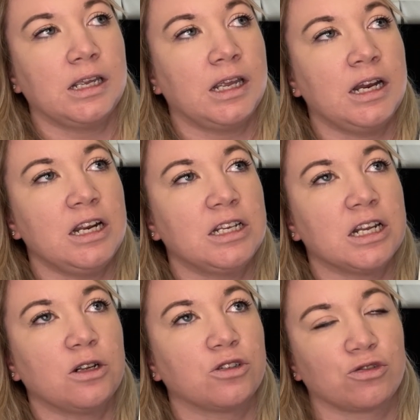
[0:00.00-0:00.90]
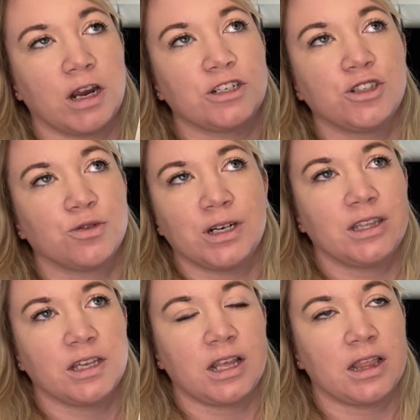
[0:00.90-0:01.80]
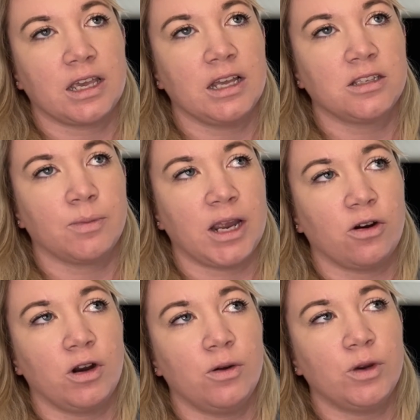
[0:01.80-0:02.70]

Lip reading: any little scratches or anything that the kids made on it,